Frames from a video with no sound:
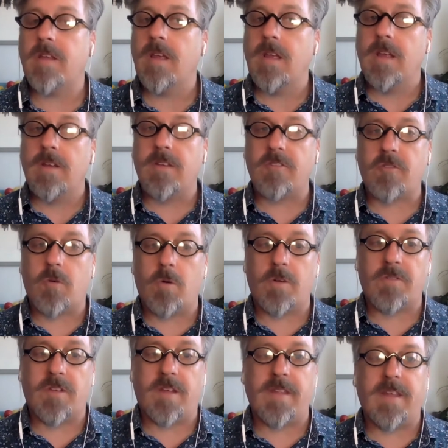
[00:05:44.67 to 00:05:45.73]
discourse
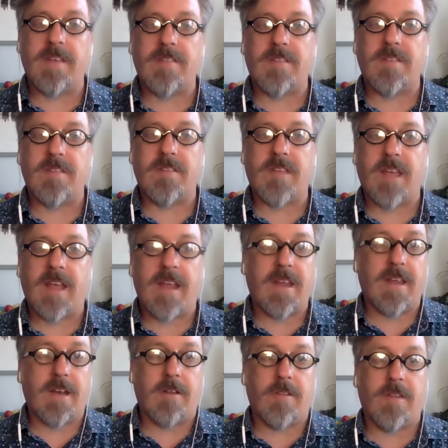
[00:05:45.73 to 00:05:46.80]
on this and say,
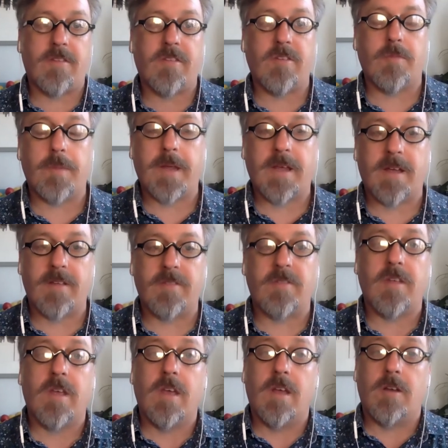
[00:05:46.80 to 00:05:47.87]
this is because
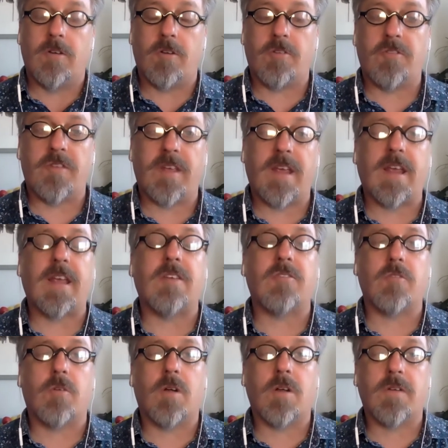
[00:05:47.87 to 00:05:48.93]
nursing
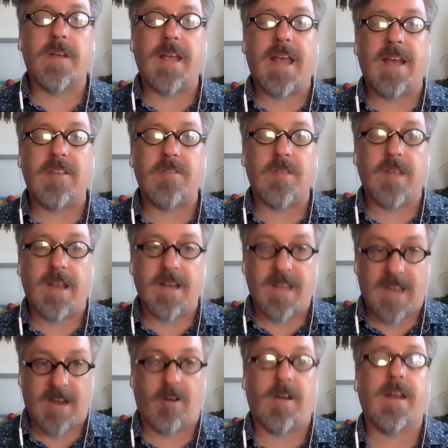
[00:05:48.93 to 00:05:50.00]
historically and
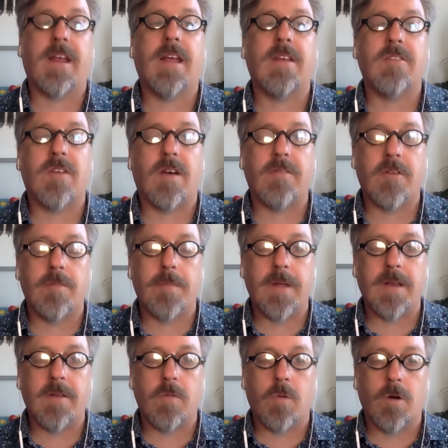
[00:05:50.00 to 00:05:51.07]
caring has often
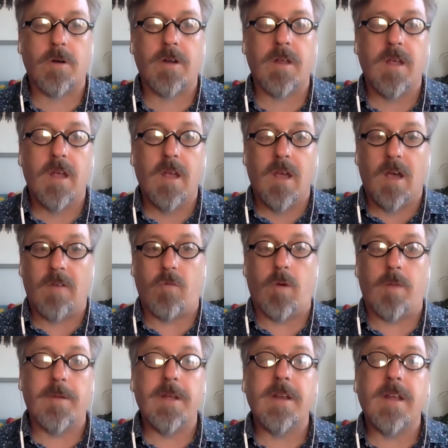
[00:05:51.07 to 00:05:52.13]
been the work of
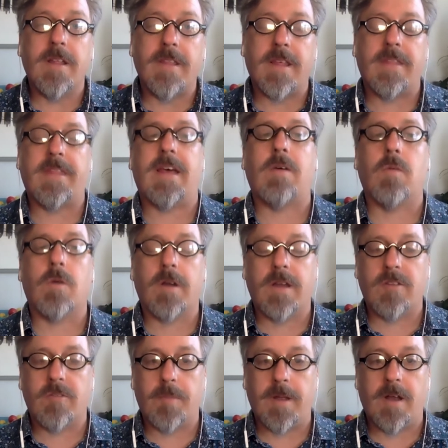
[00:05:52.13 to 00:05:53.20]
women, and that work
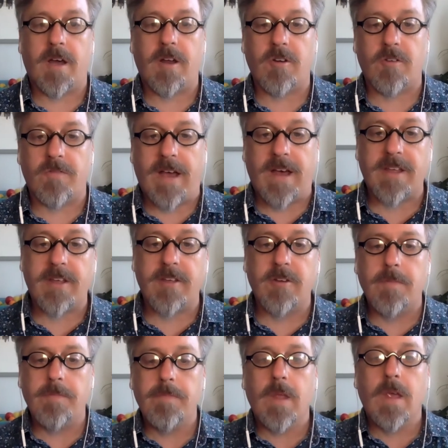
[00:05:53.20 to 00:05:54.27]
has been
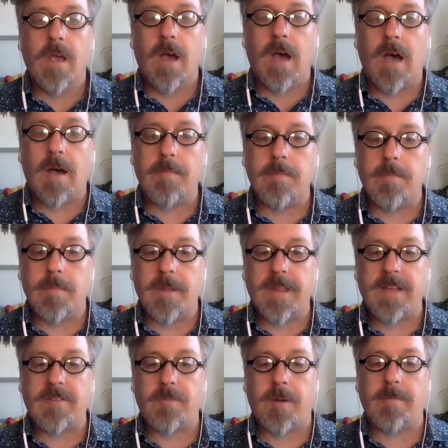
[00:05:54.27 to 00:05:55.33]
undervalued. But
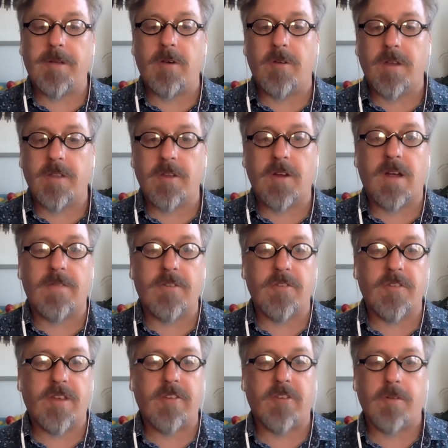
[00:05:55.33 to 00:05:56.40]
that's probably a whole nother
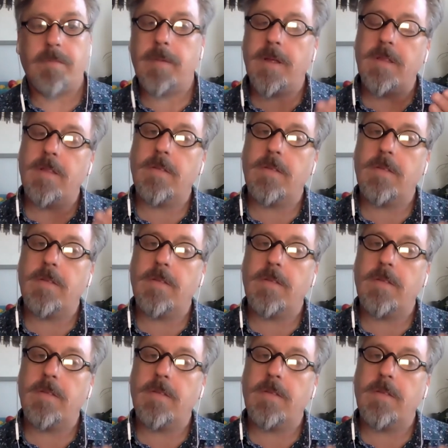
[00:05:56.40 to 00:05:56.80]
conversation. But,